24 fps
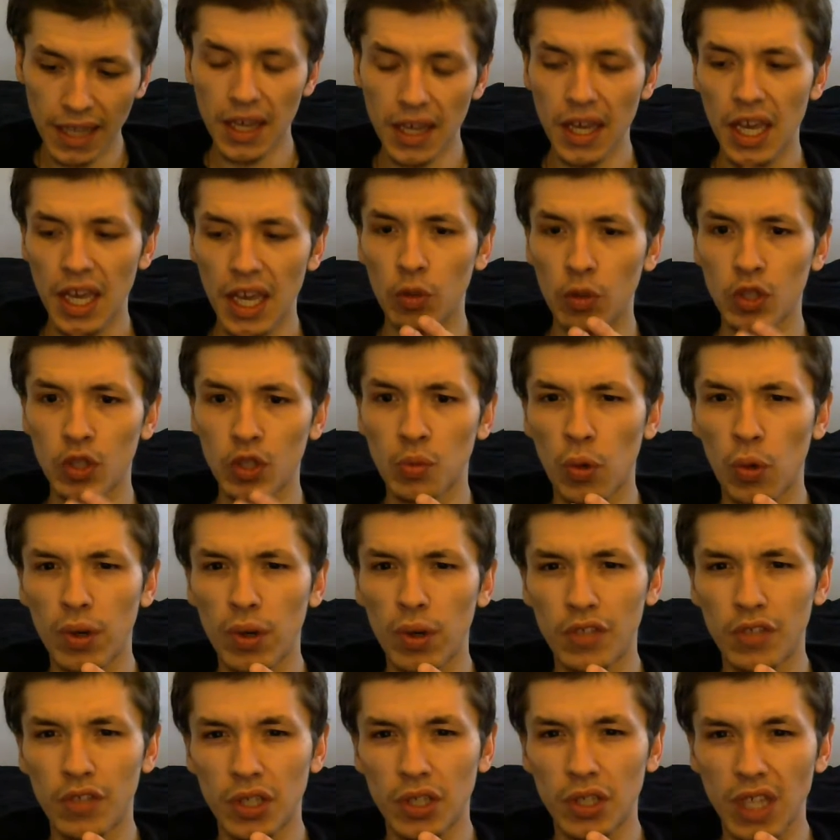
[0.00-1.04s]
it was more of
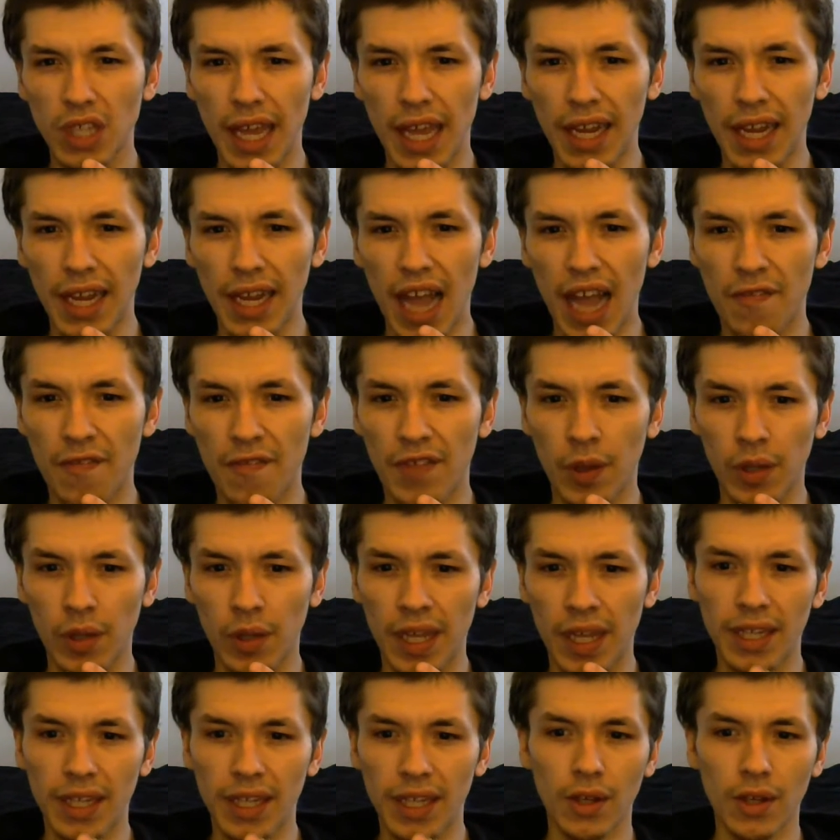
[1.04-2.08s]
just like I felt like
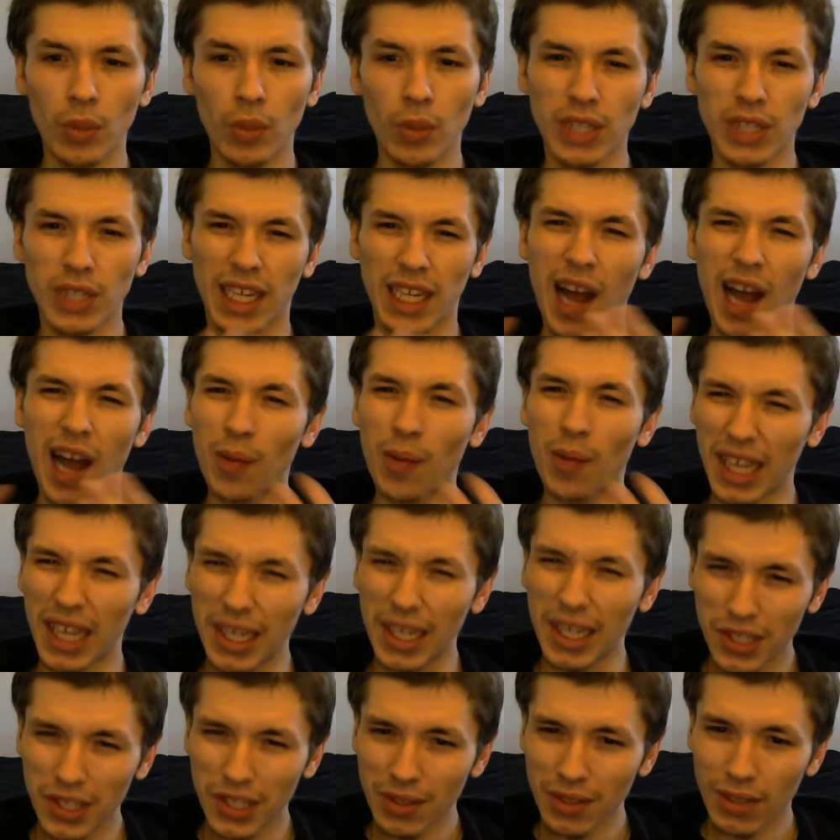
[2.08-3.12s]
almost like an
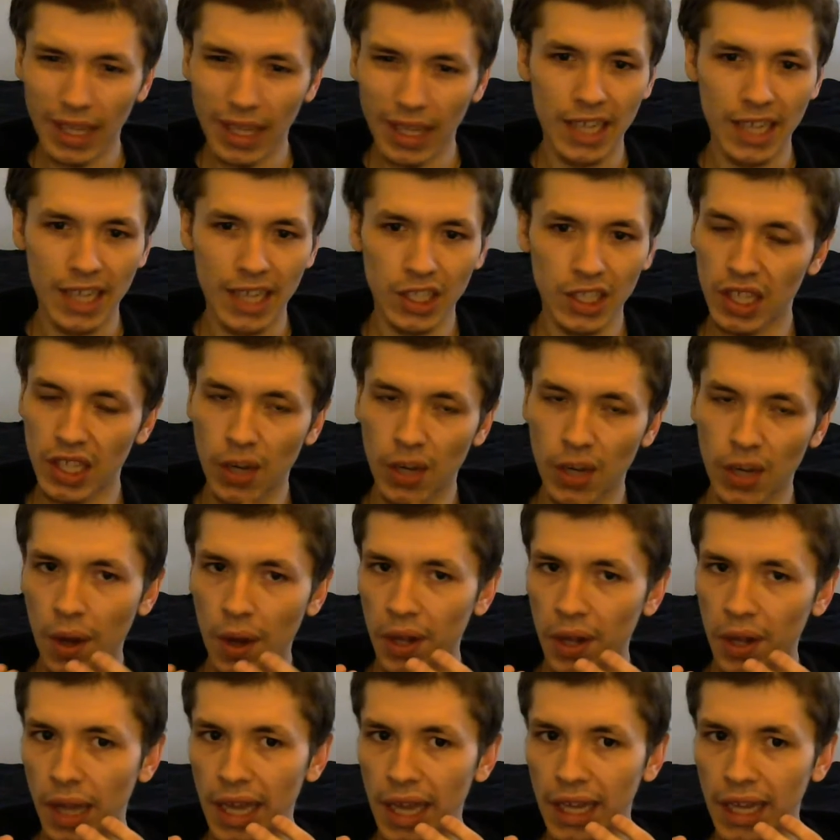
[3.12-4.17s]
obligation. Like I just didn't want to
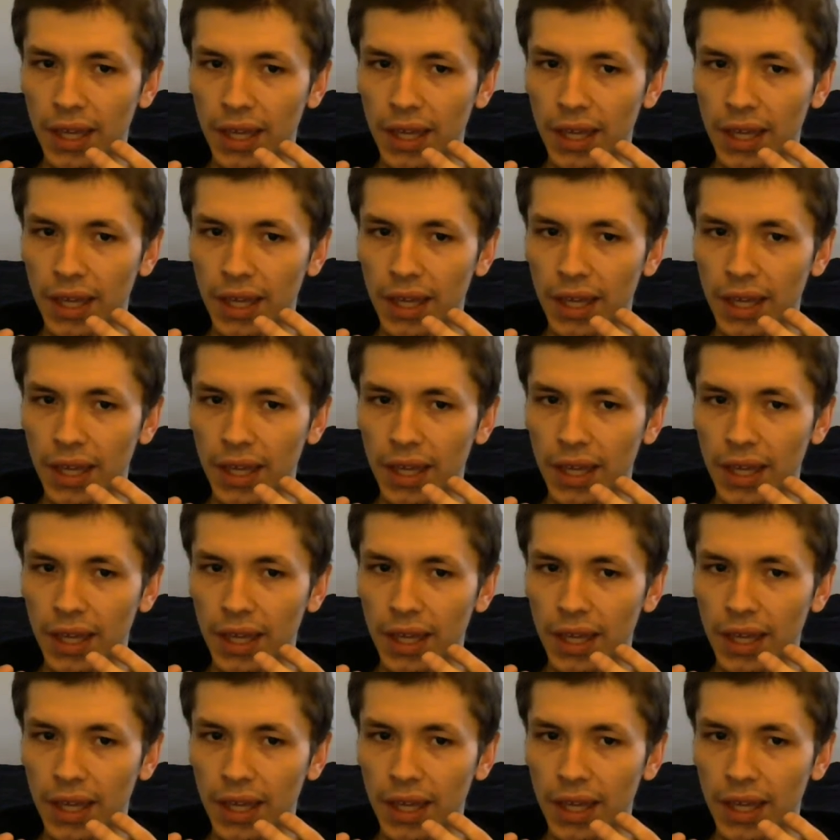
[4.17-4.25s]
like